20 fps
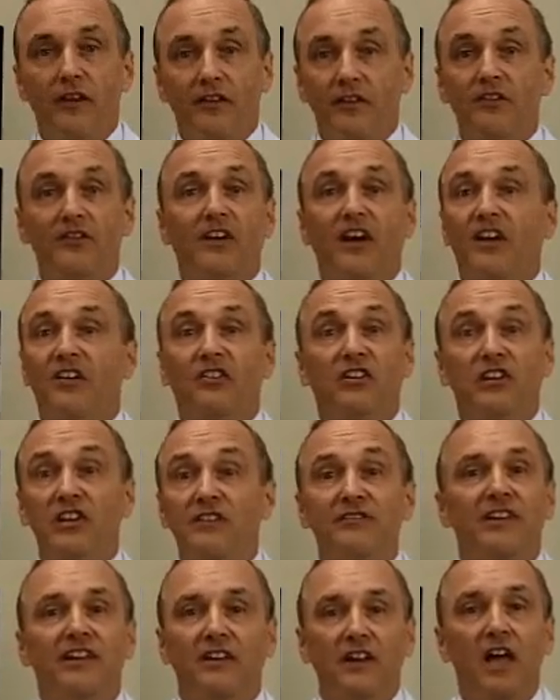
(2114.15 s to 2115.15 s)
This guy is
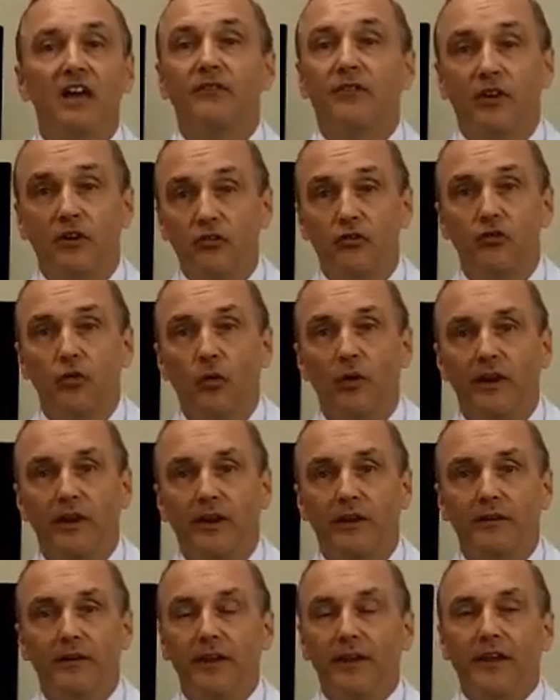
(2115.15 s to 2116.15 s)
living life and enjoying
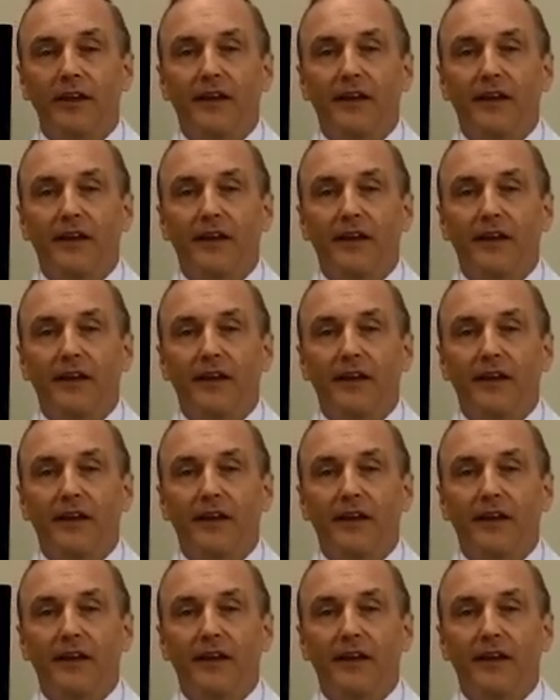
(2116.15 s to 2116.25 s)
it.